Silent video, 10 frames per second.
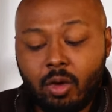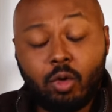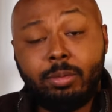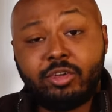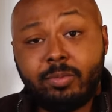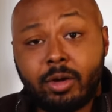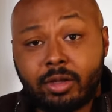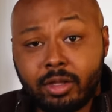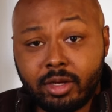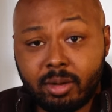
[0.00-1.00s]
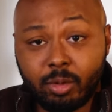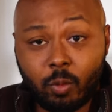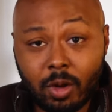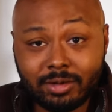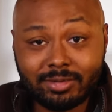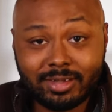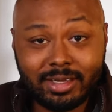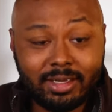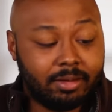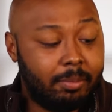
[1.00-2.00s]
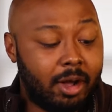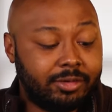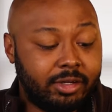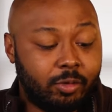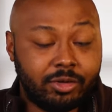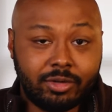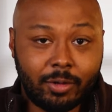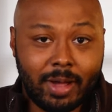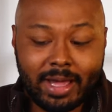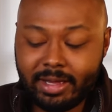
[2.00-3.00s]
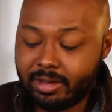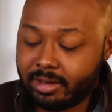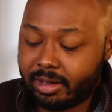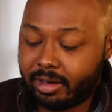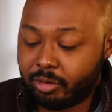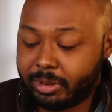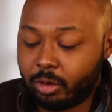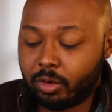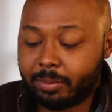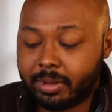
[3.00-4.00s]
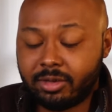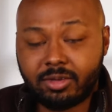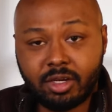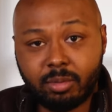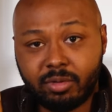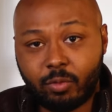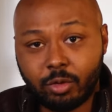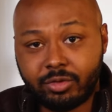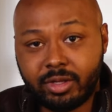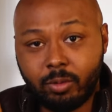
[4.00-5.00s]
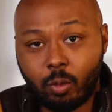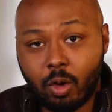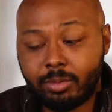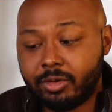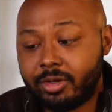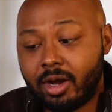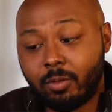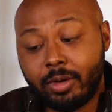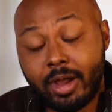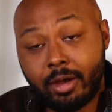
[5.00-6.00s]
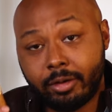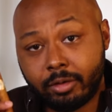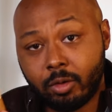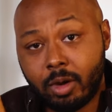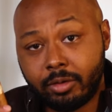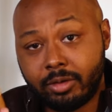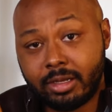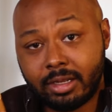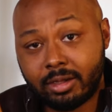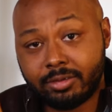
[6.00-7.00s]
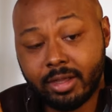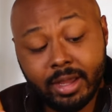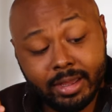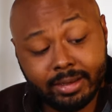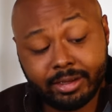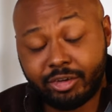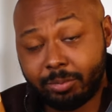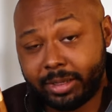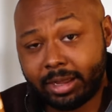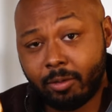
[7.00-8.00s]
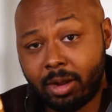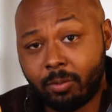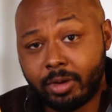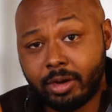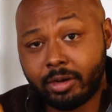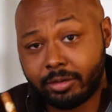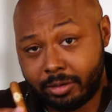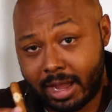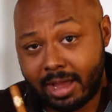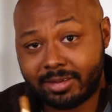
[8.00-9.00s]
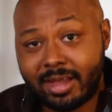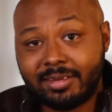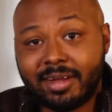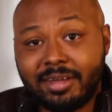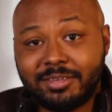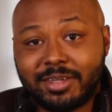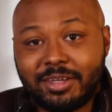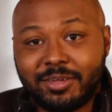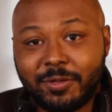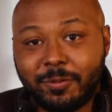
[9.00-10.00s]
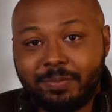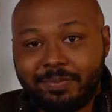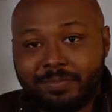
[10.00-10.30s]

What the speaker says: We'll be smoking the number one seed, Montecristo A, and it'll be going up against the number four seed, Warped Don Reynaldo Corona Deluxe. This should be a great one here. You guys hang tight and stay tuned.